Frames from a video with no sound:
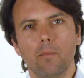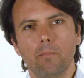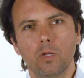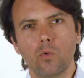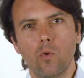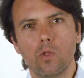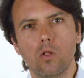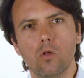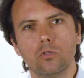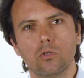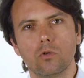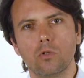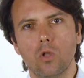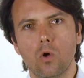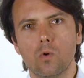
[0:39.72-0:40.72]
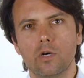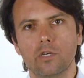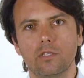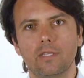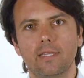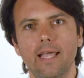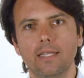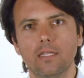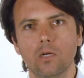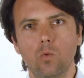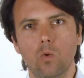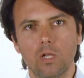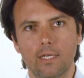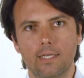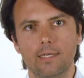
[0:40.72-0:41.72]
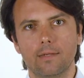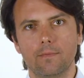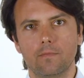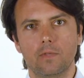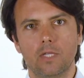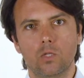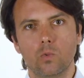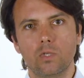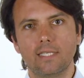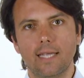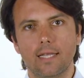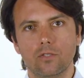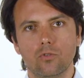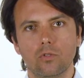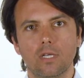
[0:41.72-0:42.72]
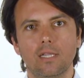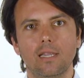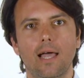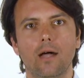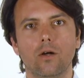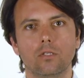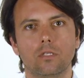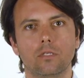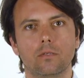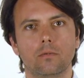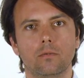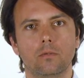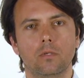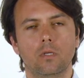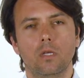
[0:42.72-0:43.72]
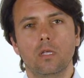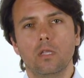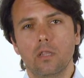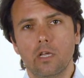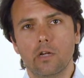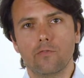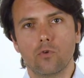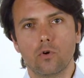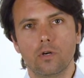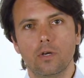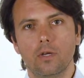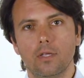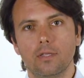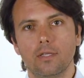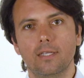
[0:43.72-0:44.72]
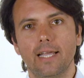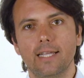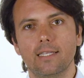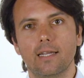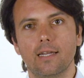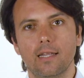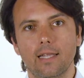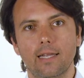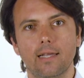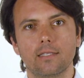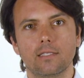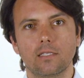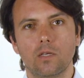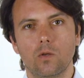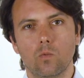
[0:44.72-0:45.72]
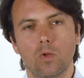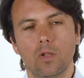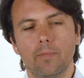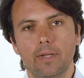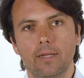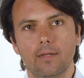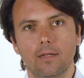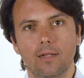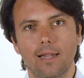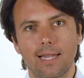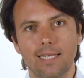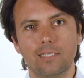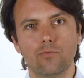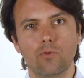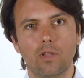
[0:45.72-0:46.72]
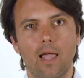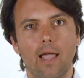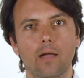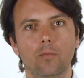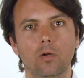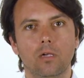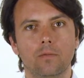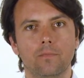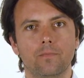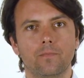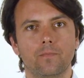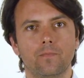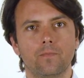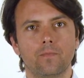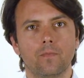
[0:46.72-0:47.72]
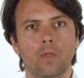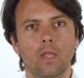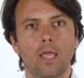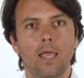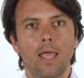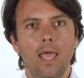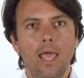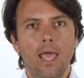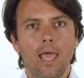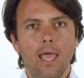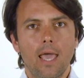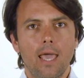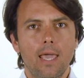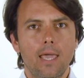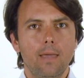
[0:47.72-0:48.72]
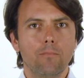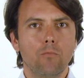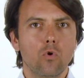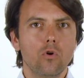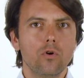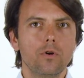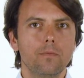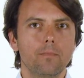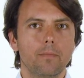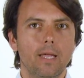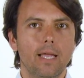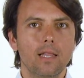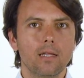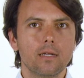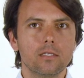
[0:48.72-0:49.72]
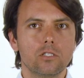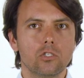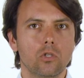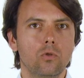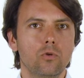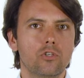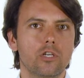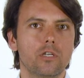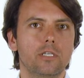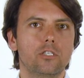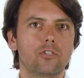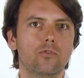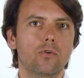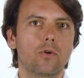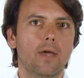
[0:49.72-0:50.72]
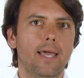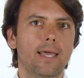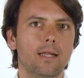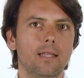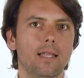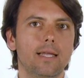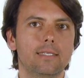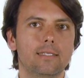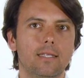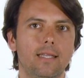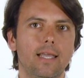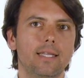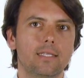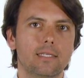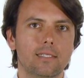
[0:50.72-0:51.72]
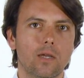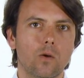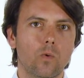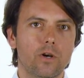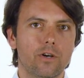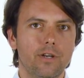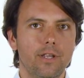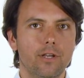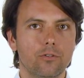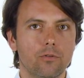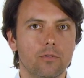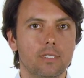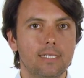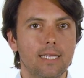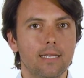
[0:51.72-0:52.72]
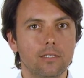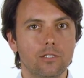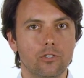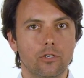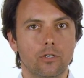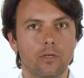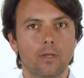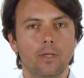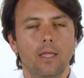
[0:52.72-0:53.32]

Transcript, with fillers: but we'll also lower the data quality that we send to the cloud. Therefore, the data analytics will be less reliable. A more elegant solution is to analyze the data somewhere near to the sensor,